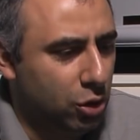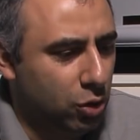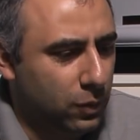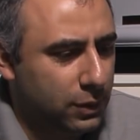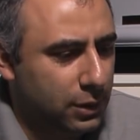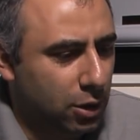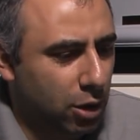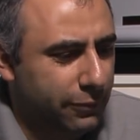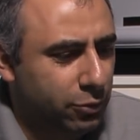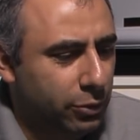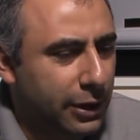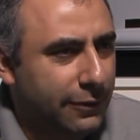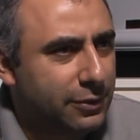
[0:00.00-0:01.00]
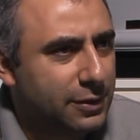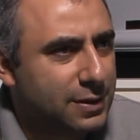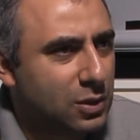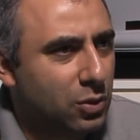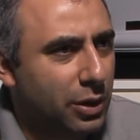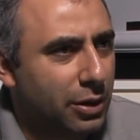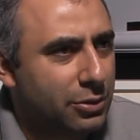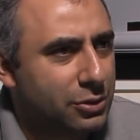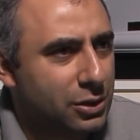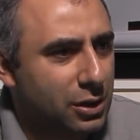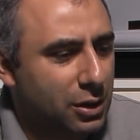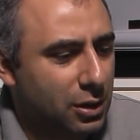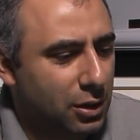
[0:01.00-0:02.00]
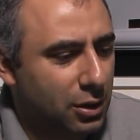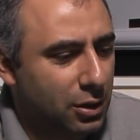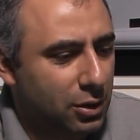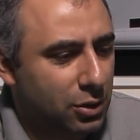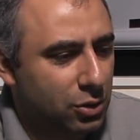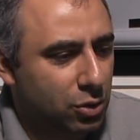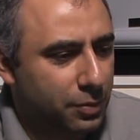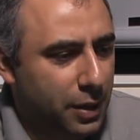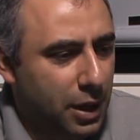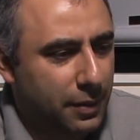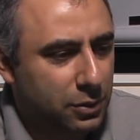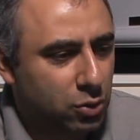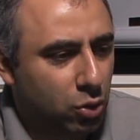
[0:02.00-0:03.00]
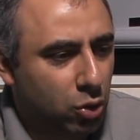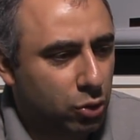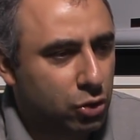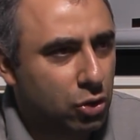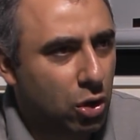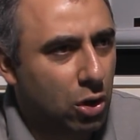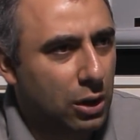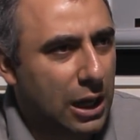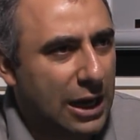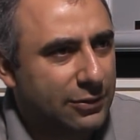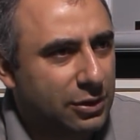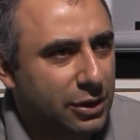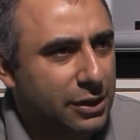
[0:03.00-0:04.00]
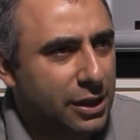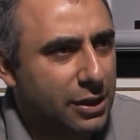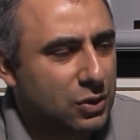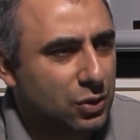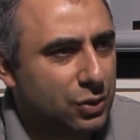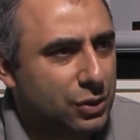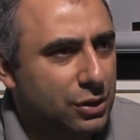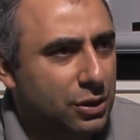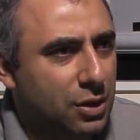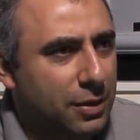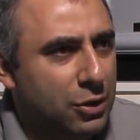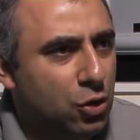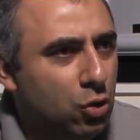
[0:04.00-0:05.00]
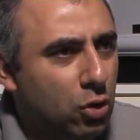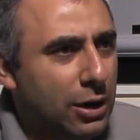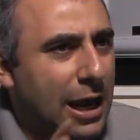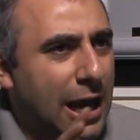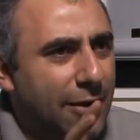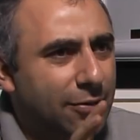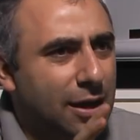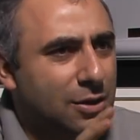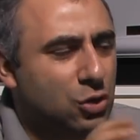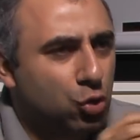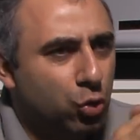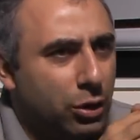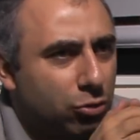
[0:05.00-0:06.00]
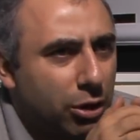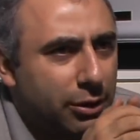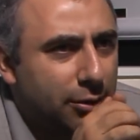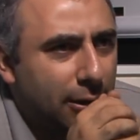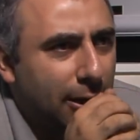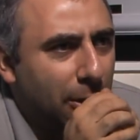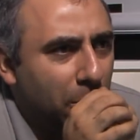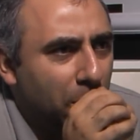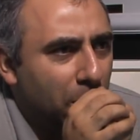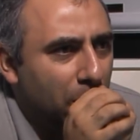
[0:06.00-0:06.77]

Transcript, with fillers: You would love to have this square to be able to control after he takes on c3, but you don't have that square right now.